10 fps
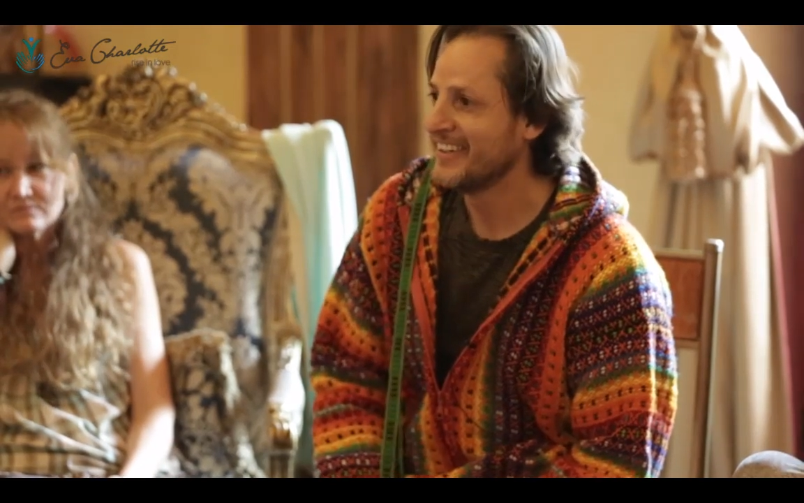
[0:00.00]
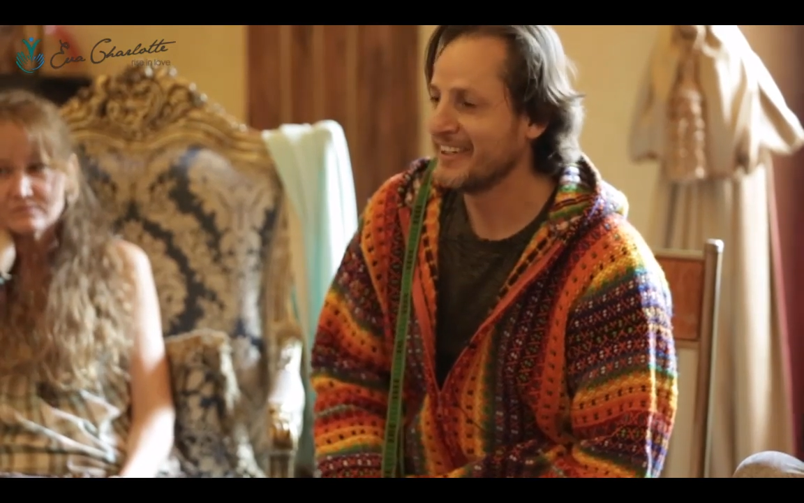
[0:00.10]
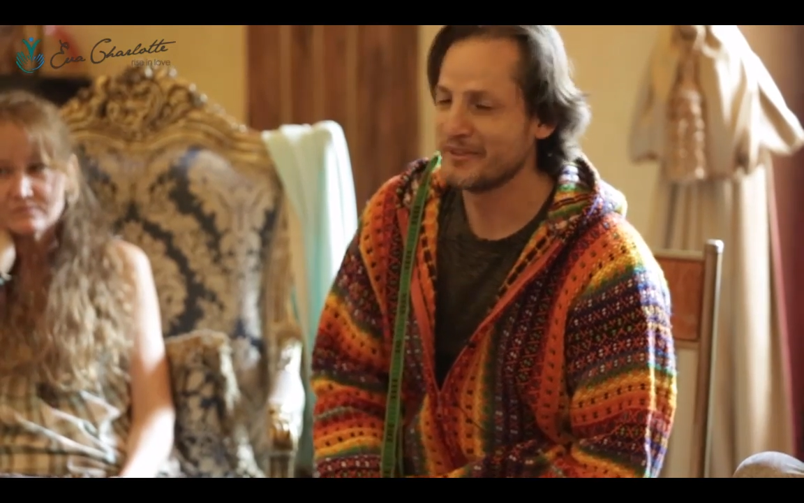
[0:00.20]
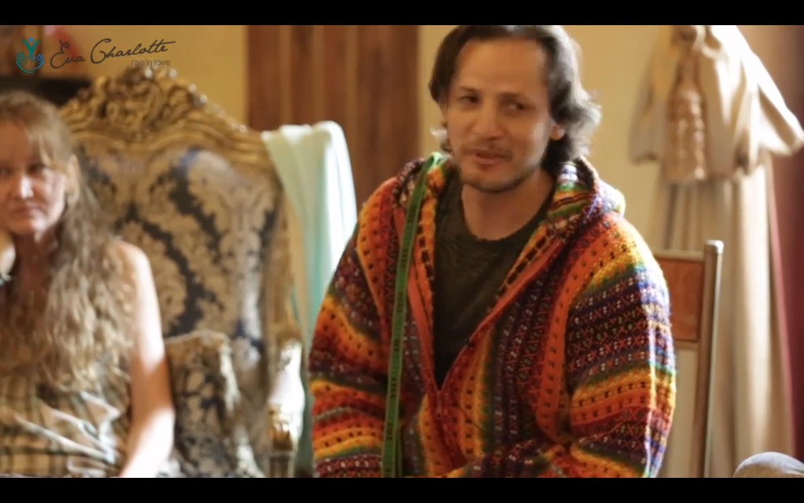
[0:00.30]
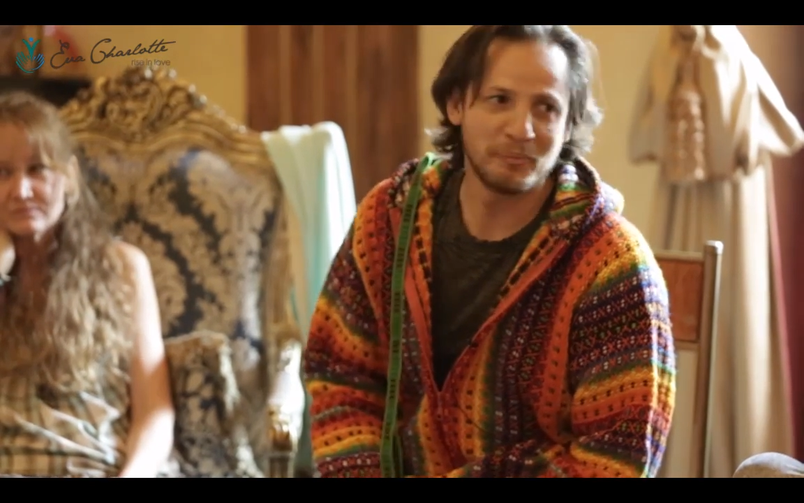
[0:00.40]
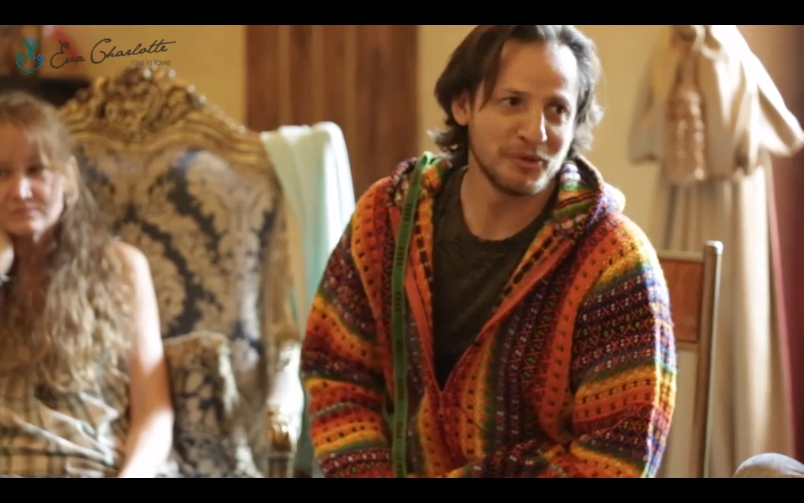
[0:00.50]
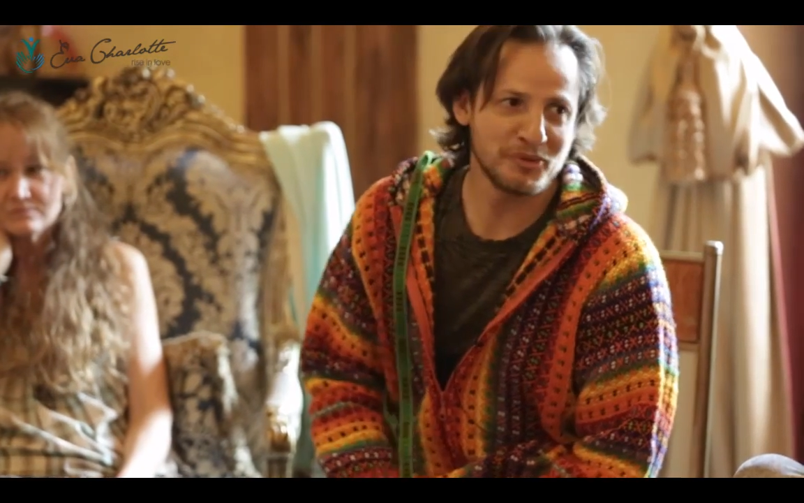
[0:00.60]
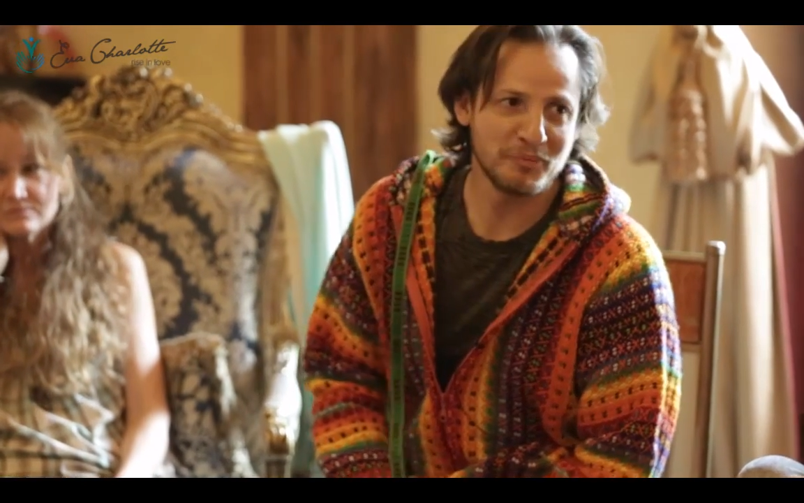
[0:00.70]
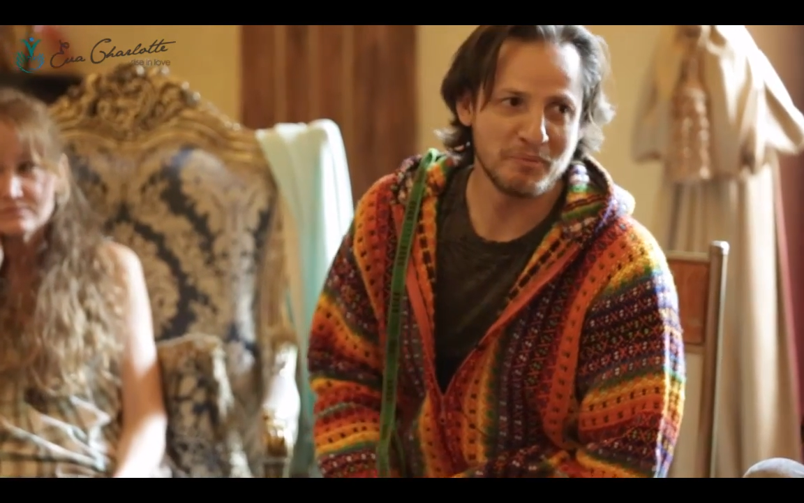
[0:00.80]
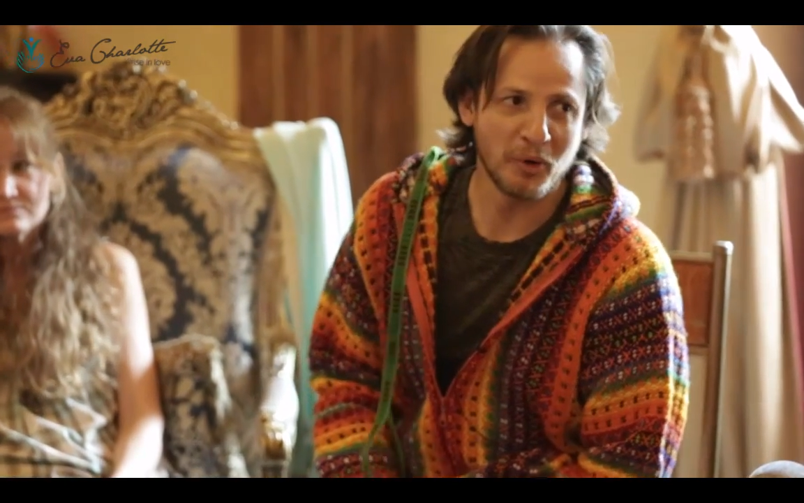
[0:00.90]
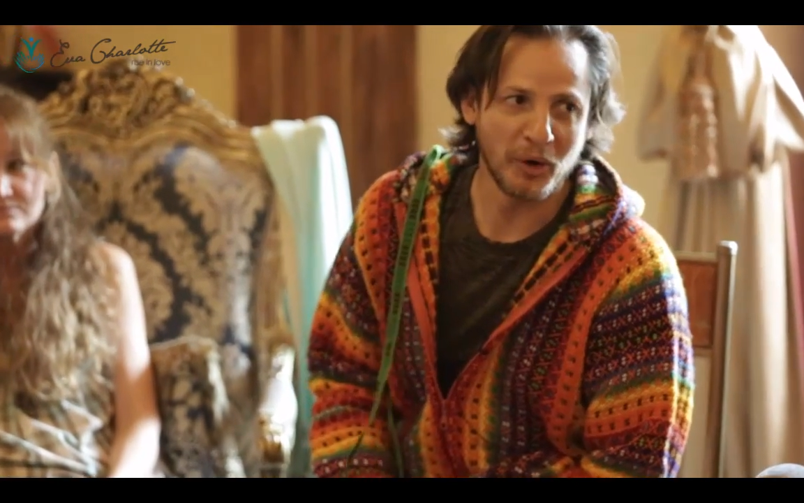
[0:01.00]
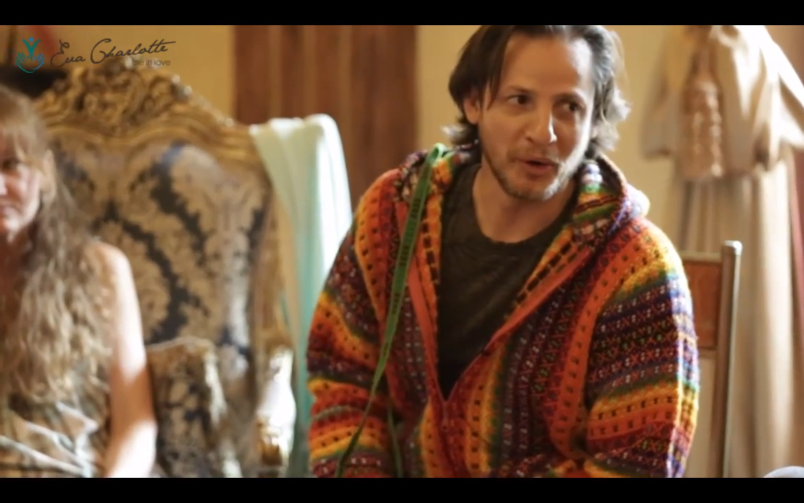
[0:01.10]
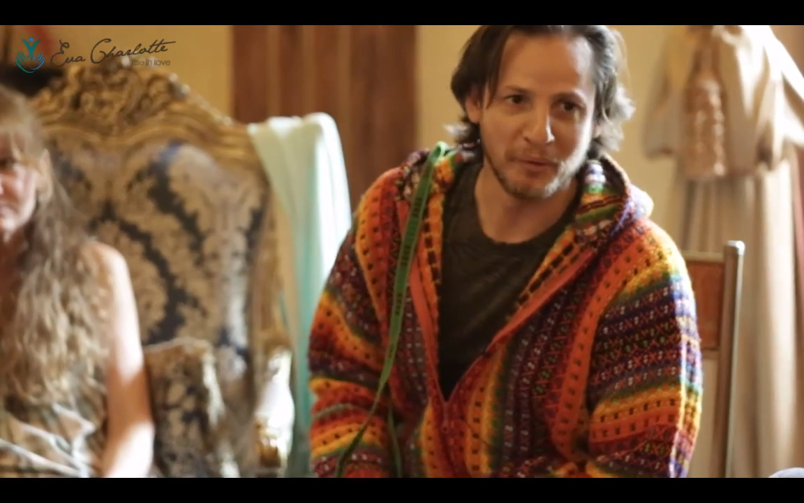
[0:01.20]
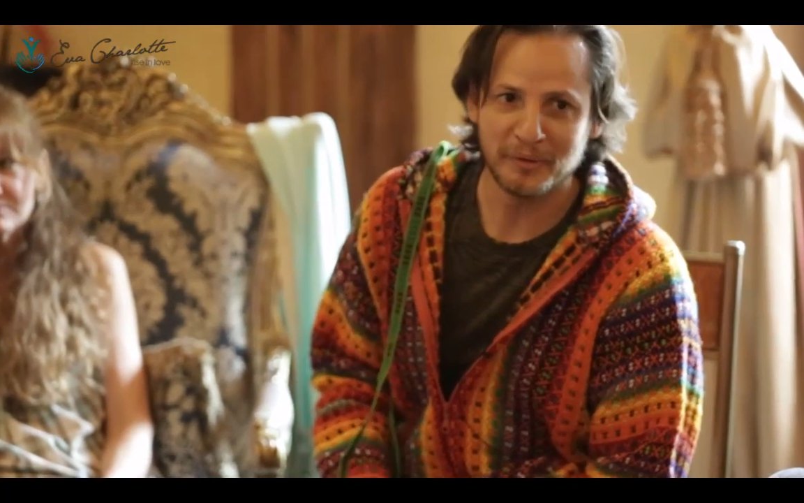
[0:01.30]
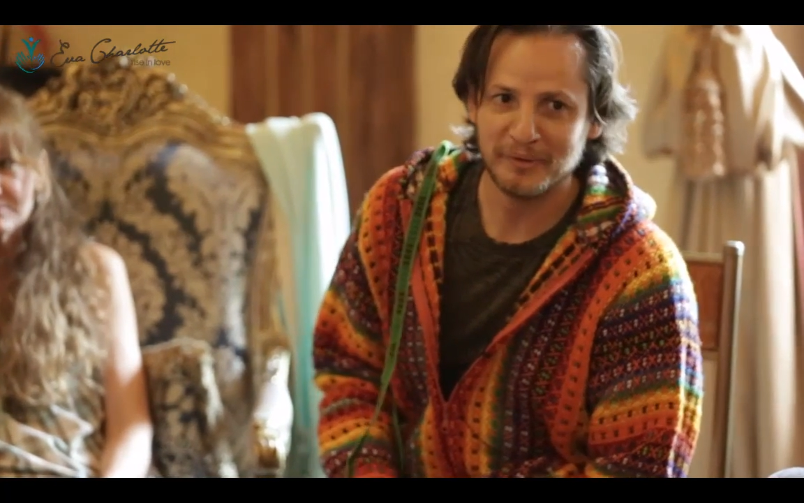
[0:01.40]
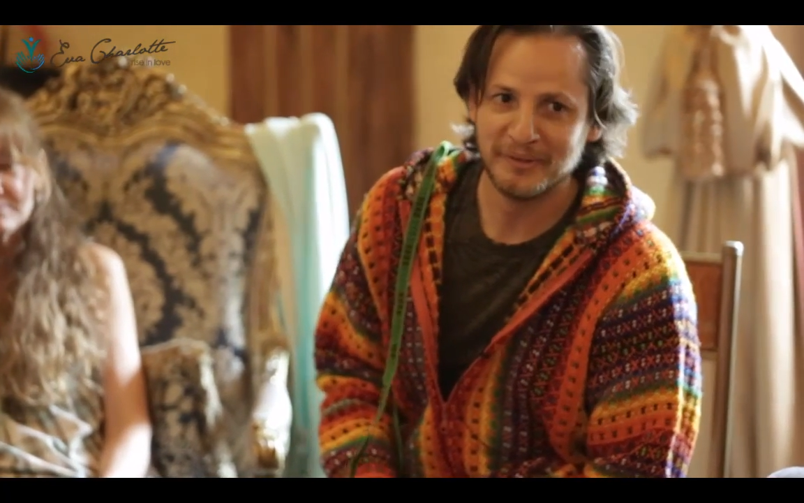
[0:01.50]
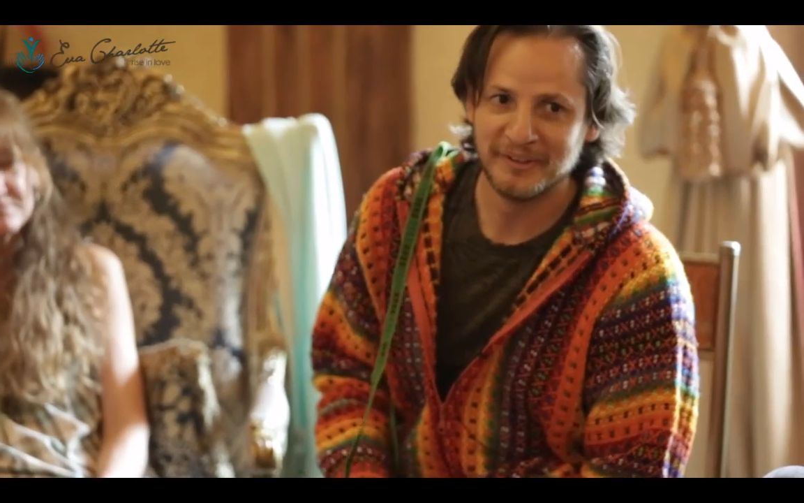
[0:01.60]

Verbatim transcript: It was supposed to be borrowed.